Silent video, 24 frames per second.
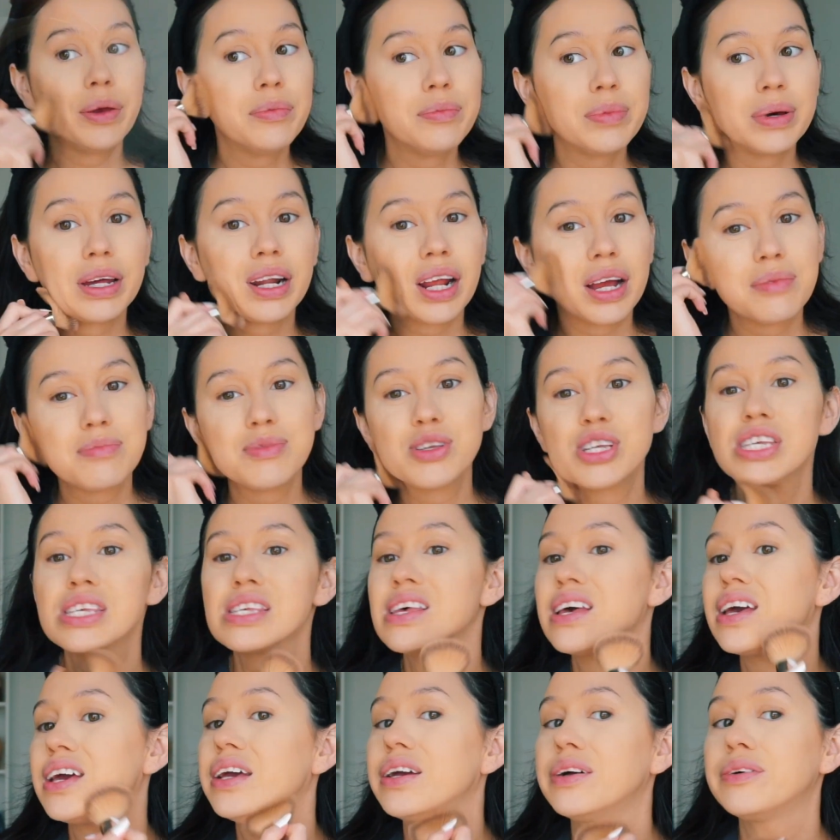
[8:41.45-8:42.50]
but I'm just
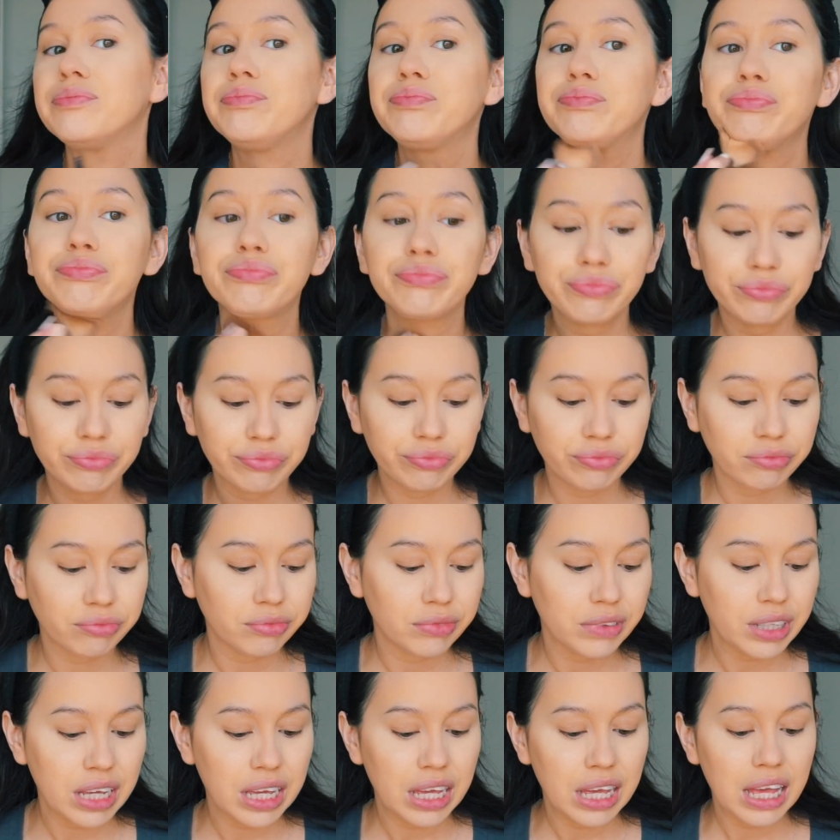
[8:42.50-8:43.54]
like,
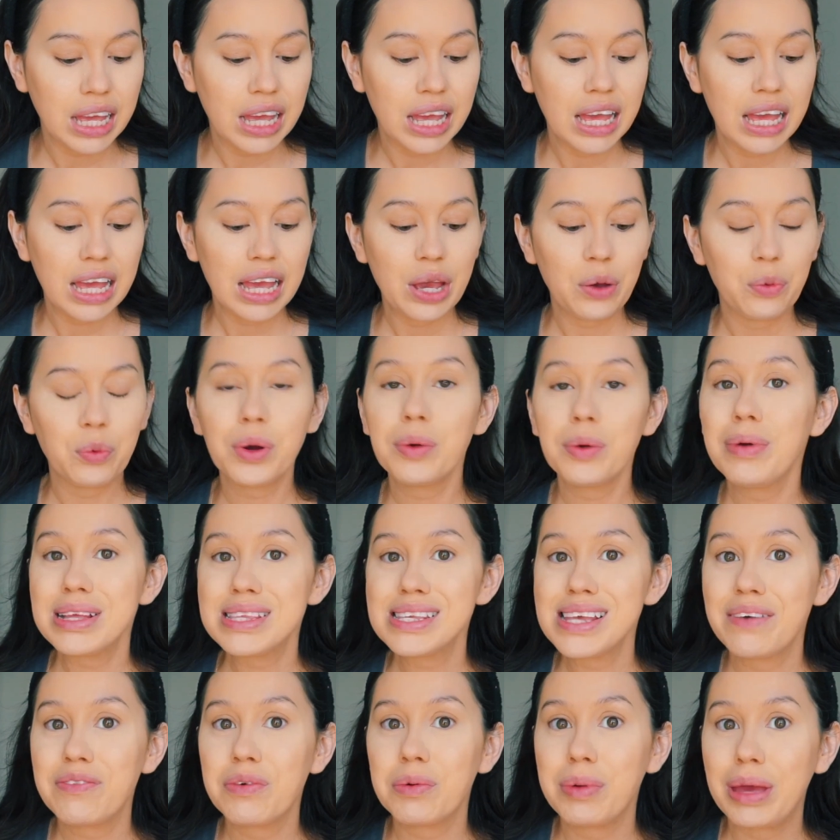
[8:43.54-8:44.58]
we're about to
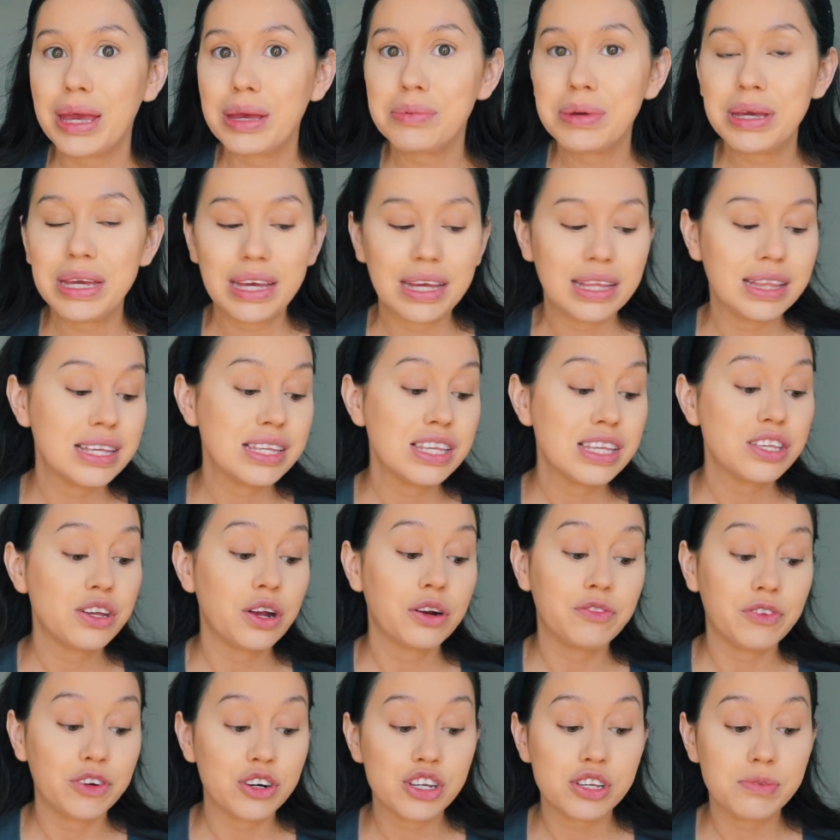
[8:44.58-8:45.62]
have a baby, and this is our
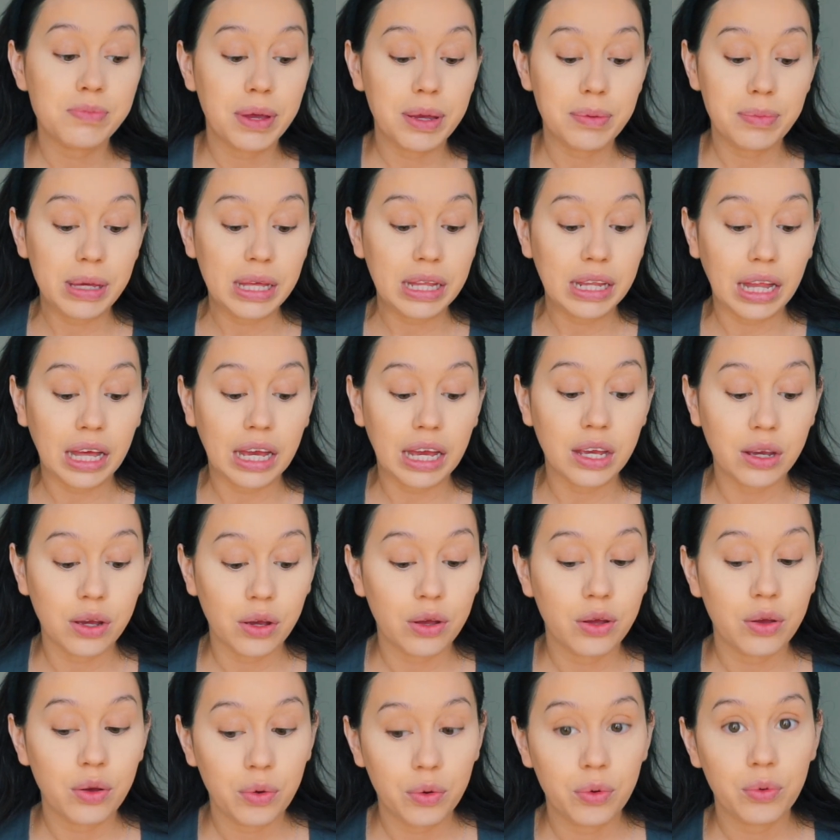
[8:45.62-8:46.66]
first baby. Like,
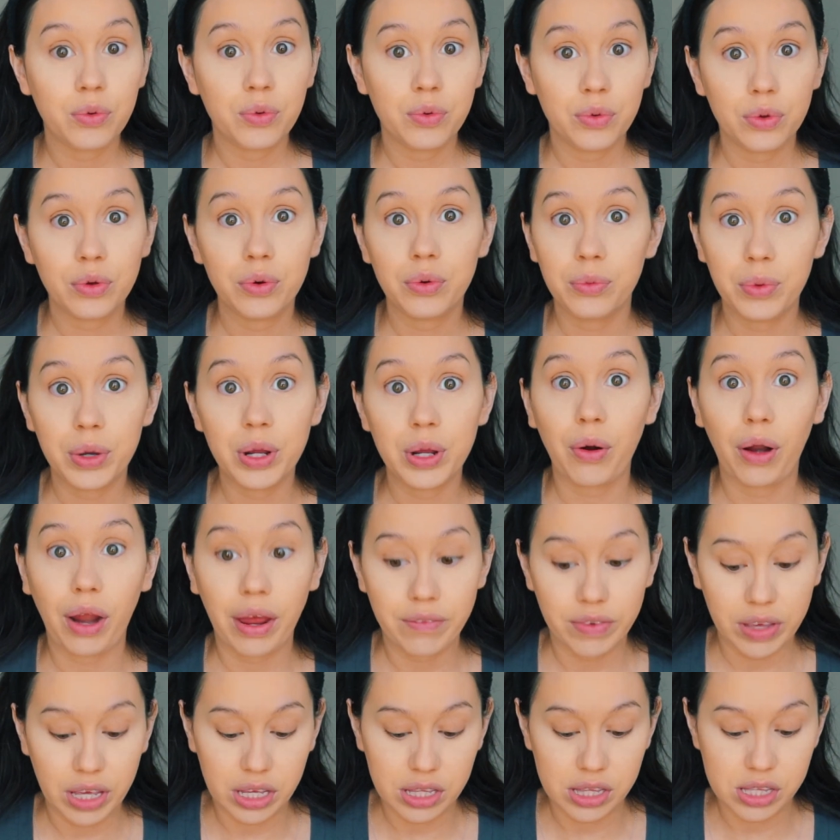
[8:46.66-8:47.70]
we don't have
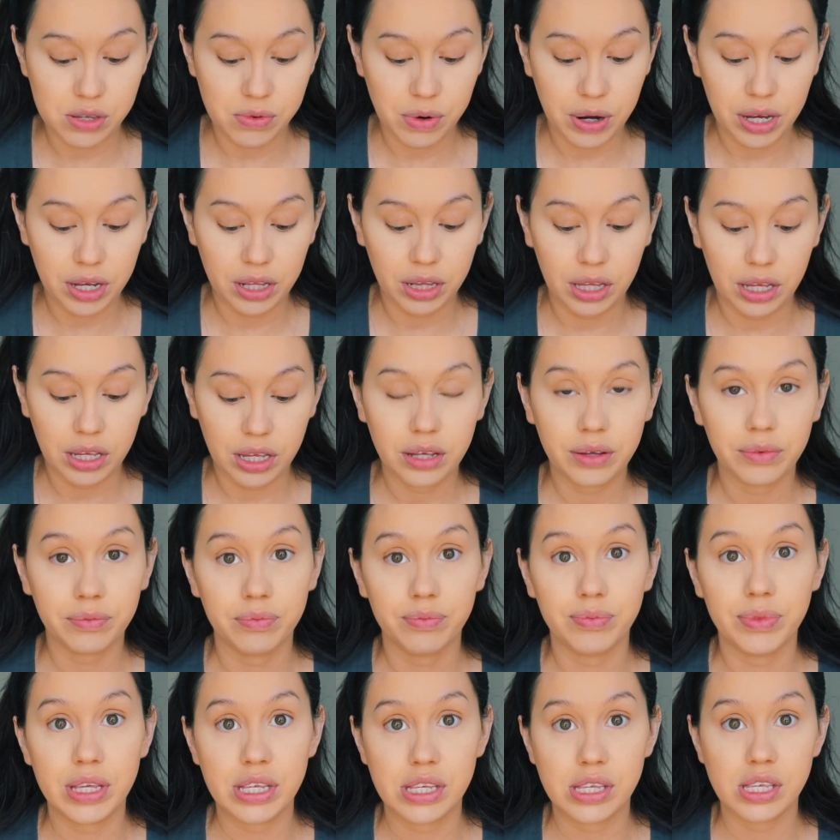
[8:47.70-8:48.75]
kids, right? Like,
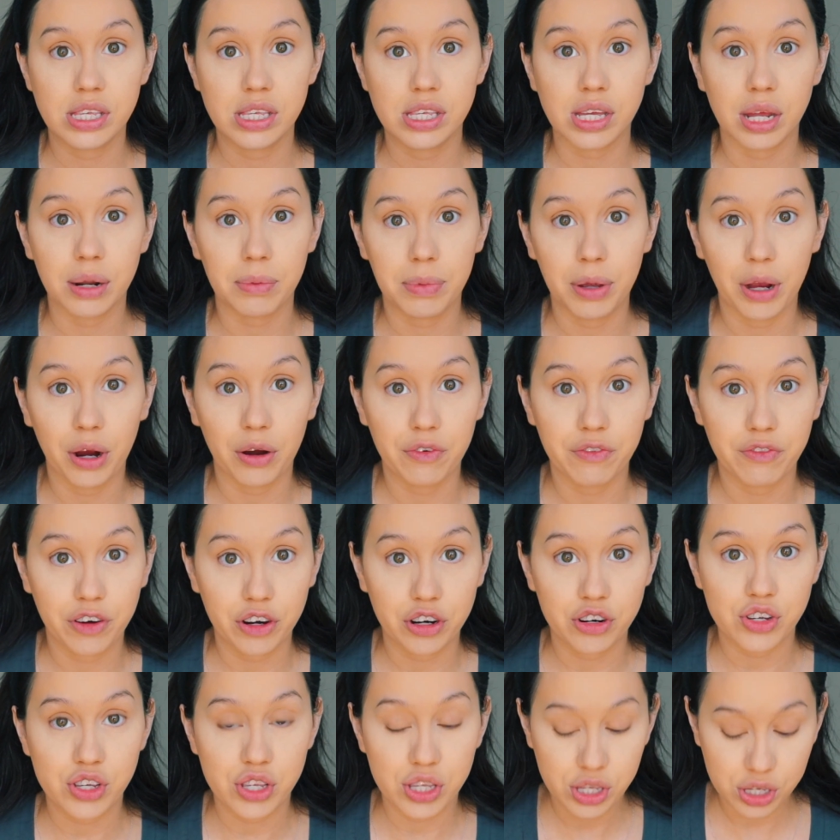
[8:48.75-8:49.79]
this is gonna be our
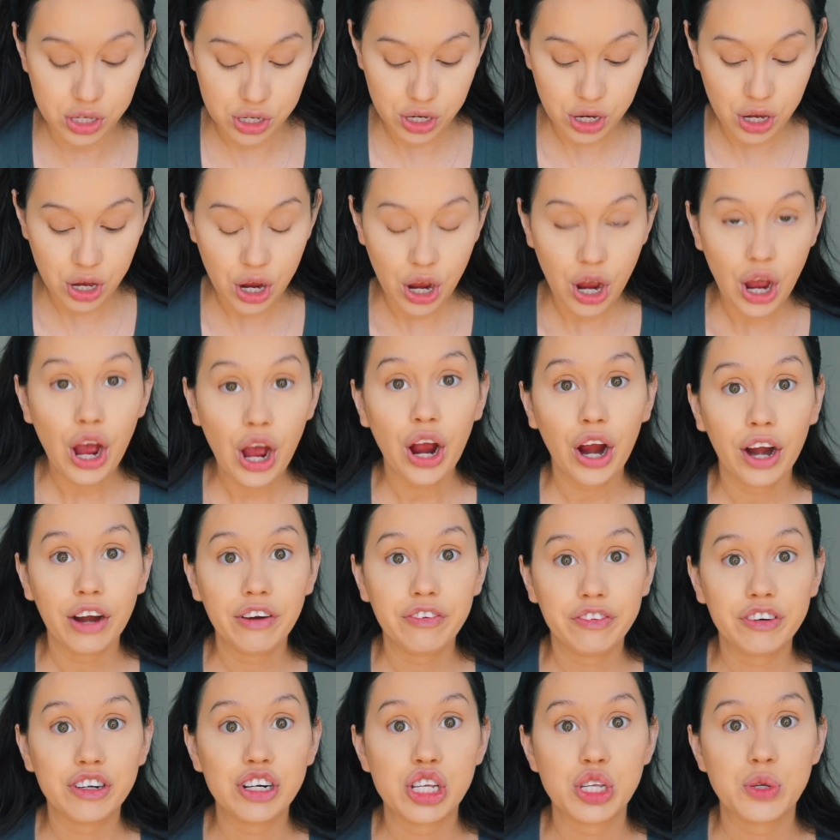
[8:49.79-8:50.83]
first
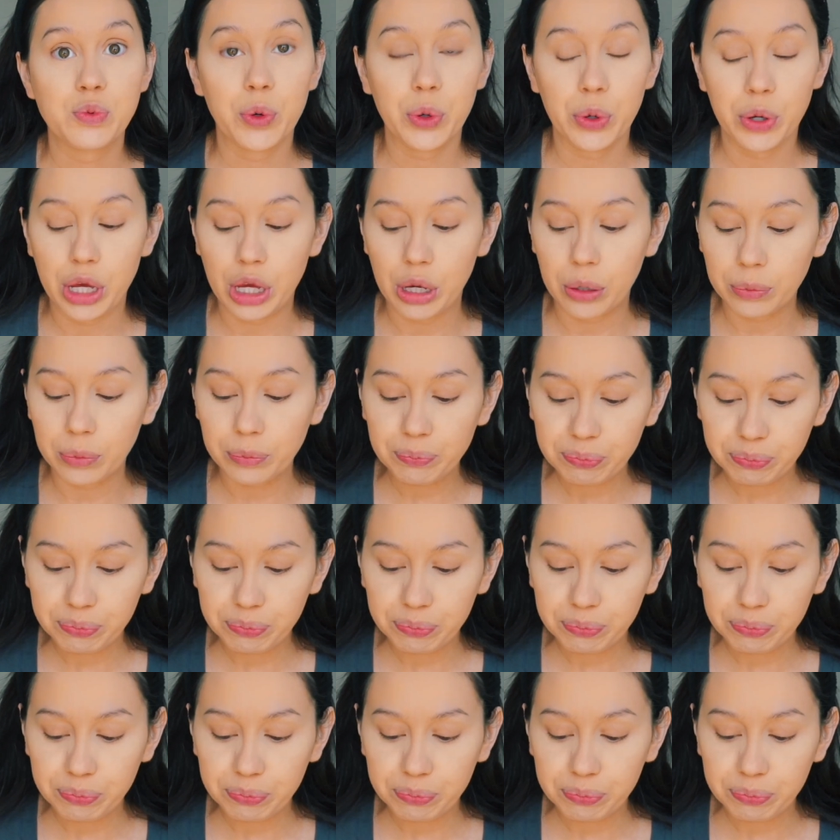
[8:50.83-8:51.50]
rodeo.